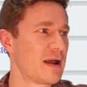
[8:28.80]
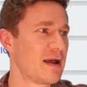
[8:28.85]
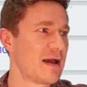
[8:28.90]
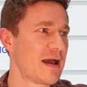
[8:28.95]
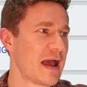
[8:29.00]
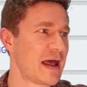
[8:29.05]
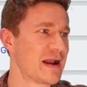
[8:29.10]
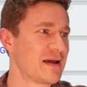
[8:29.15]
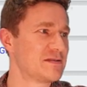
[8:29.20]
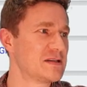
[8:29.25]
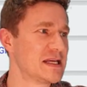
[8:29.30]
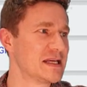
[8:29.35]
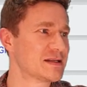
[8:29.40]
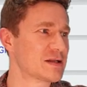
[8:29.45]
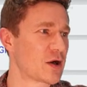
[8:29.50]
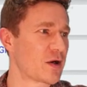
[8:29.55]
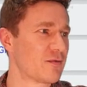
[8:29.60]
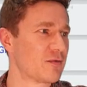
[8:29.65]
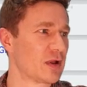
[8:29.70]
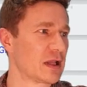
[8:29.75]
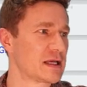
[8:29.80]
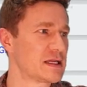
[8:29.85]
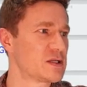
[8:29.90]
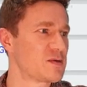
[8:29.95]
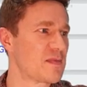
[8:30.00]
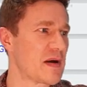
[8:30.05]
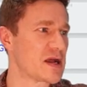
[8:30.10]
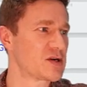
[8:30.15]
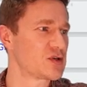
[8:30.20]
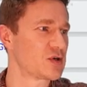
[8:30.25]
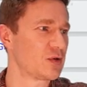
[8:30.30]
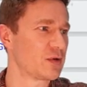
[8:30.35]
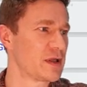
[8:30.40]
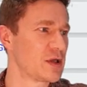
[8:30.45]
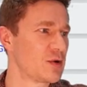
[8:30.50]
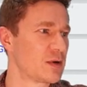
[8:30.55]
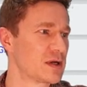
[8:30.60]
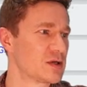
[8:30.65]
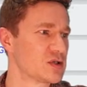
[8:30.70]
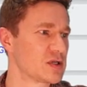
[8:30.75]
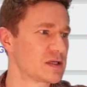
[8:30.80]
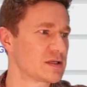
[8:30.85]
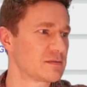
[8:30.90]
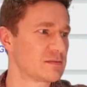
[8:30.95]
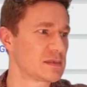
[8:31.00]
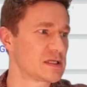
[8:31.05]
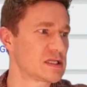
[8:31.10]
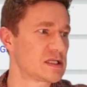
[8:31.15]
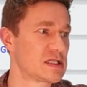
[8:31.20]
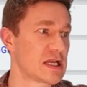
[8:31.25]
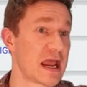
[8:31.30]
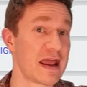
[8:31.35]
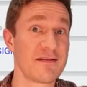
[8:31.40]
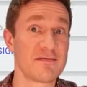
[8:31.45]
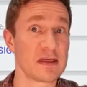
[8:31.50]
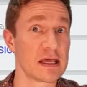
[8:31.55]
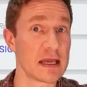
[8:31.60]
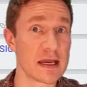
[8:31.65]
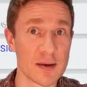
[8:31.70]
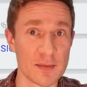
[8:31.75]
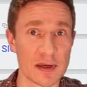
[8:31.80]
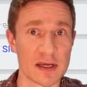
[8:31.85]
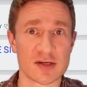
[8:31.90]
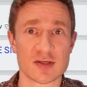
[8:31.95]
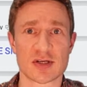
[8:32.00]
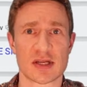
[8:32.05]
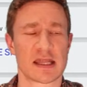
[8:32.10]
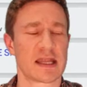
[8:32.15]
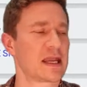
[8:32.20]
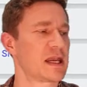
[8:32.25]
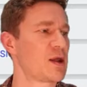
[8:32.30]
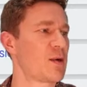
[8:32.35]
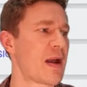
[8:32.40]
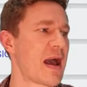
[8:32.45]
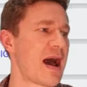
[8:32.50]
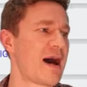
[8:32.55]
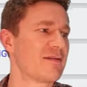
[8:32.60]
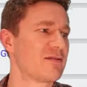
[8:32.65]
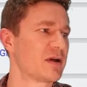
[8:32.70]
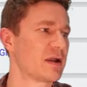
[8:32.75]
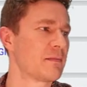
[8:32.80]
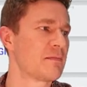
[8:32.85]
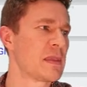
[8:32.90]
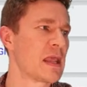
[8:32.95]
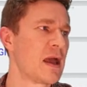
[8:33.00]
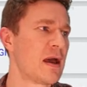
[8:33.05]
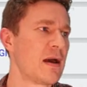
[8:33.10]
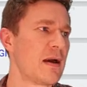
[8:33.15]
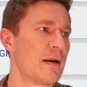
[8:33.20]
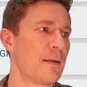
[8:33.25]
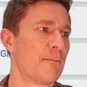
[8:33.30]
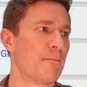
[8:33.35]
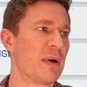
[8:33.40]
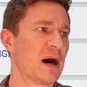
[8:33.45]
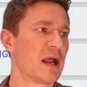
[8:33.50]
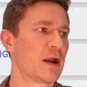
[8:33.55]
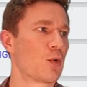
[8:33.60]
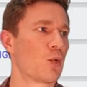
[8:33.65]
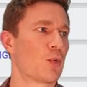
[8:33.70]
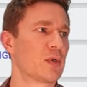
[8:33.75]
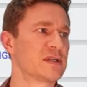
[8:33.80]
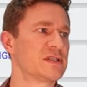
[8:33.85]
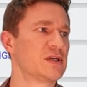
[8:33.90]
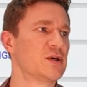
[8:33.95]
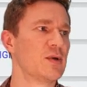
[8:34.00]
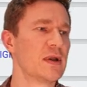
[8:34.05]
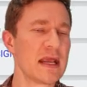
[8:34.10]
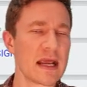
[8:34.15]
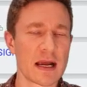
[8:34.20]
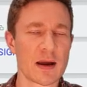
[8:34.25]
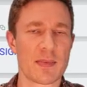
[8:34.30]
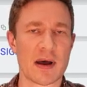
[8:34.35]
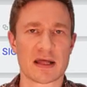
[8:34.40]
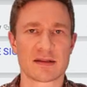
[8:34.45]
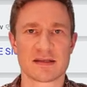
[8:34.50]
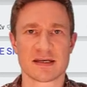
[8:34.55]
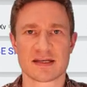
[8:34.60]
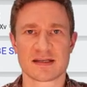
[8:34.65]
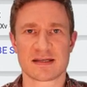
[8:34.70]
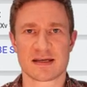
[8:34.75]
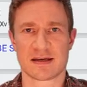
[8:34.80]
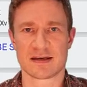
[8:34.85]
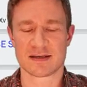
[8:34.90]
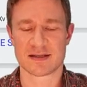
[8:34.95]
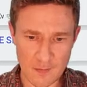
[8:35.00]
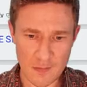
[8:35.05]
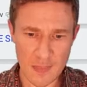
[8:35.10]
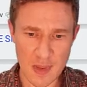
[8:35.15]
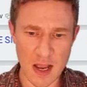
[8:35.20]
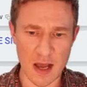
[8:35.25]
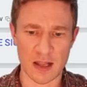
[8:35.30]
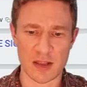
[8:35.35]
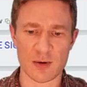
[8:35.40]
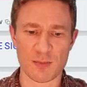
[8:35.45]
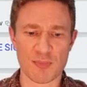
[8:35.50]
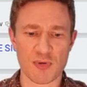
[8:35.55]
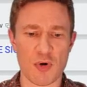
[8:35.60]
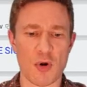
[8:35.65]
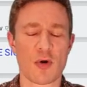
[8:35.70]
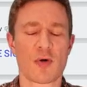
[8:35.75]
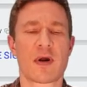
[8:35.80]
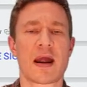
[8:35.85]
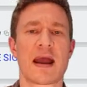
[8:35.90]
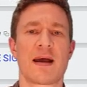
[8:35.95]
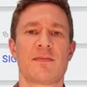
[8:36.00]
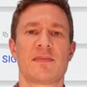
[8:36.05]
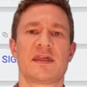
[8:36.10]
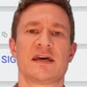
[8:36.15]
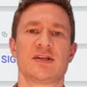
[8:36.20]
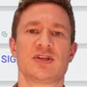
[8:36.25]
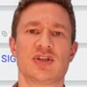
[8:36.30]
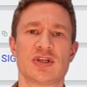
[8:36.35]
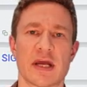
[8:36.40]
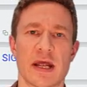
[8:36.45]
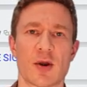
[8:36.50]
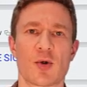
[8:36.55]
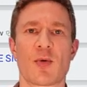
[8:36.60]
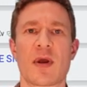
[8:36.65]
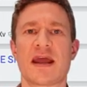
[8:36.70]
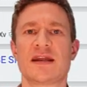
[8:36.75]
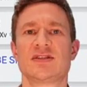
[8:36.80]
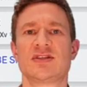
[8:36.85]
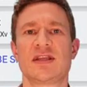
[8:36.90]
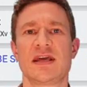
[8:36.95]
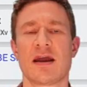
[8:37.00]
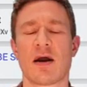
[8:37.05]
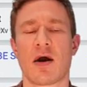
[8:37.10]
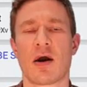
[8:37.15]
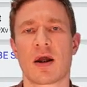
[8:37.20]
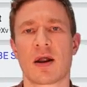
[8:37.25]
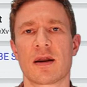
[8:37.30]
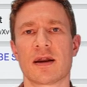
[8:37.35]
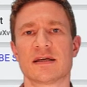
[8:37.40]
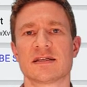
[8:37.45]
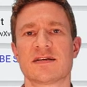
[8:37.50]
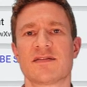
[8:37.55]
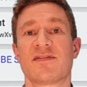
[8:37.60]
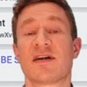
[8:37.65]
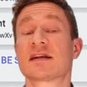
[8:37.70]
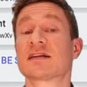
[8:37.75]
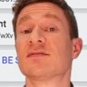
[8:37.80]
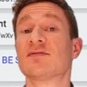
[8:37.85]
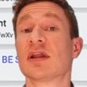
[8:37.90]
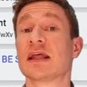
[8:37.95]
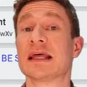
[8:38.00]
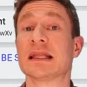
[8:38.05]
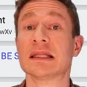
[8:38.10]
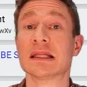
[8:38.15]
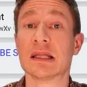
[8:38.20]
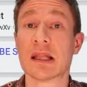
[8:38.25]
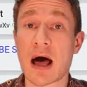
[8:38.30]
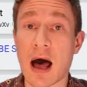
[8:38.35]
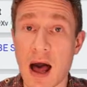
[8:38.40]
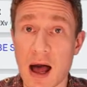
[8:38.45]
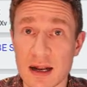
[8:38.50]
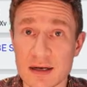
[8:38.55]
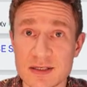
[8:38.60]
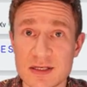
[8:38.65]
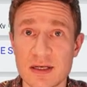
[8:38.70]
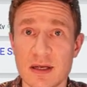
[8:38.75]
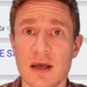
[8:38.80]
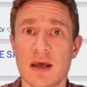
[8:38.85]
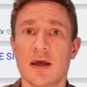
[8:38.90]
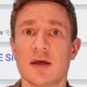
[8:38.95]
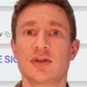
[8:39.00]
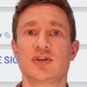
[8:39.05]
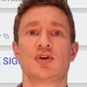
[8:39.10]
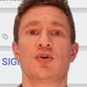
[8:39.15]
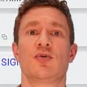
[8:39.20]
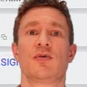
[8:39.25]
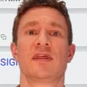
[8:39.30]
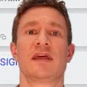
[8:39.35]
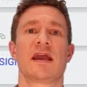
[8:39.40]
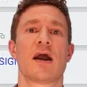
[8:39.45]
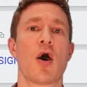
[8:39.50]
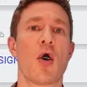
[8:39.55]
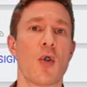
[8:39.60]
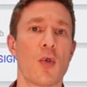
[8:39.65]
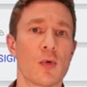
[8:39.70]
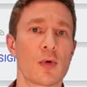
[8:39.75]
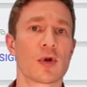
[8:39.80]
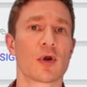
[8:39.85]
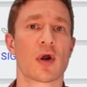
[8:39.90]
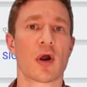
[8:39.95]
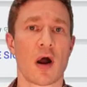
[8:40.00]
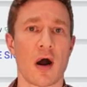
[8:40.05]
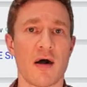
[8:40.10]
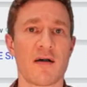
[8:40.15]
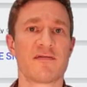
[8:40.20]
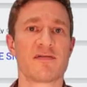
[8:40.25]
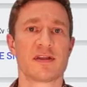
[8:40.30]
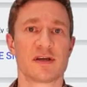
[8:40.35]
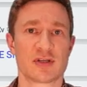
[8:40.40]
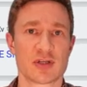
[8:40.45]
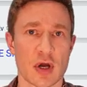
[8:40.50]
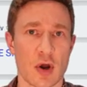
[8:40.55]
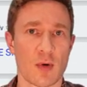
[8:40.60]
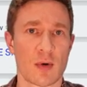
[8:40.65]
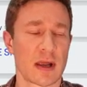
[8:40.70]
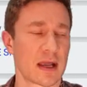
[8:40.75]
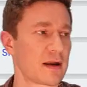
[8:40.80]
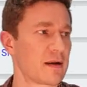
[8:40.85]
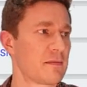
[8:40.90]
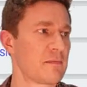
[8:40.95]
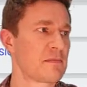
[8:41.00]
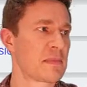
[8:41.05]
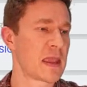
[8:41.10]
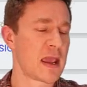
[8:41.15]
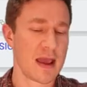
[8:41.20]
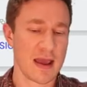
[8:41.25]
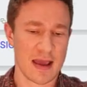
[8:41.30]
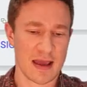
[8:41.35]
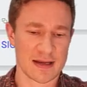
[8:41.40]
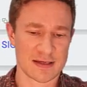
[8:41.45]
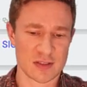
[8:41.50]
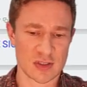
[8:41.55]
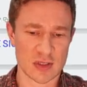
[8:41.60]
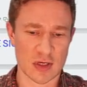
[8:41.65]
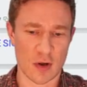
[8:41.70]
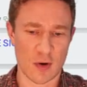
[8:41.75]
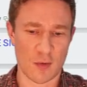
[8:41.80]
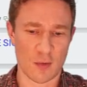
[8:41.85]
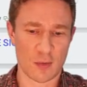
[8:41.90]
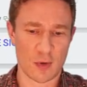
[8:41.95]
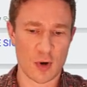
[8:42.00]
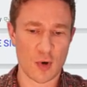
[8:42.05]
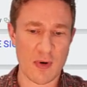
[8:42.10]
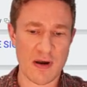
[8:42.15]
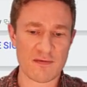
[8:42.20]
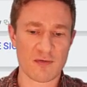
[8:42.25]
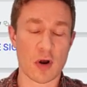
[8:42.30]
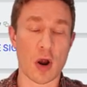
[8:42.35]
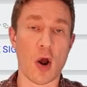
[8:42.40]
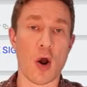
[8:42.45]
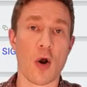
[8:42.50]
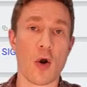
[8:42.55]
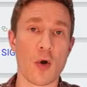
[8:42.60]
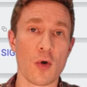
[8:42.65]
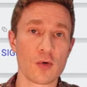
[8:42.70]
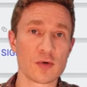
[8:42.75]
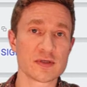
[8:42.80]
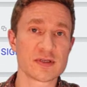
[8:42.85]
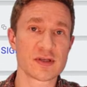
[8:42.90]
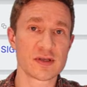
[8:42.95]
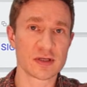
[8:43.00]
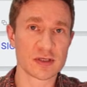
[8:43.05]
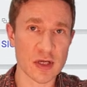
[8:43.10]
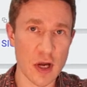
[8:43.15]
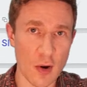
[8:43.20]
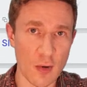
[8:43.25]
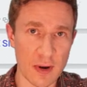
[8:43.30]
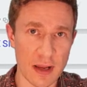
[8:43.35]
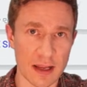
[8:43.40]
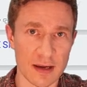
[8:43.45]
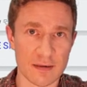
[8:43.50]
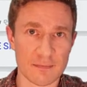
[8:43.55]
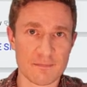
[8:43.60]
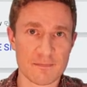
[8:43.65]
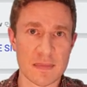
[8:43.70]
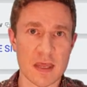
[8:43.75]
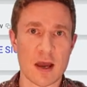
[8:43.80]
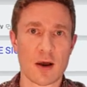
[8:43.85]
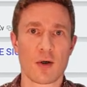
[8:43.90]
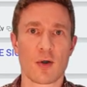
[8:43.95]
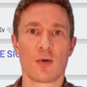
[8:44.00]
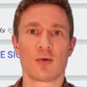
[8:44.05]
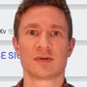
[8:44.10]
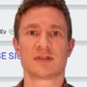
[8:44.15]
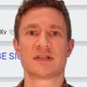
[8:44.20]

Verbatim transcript: NFTs aren't really special. You can just save the image and then you have it. But what's unique about this is uh, the program that generates the art is effectively locked to the owner of the token. And so whoever owns the token holds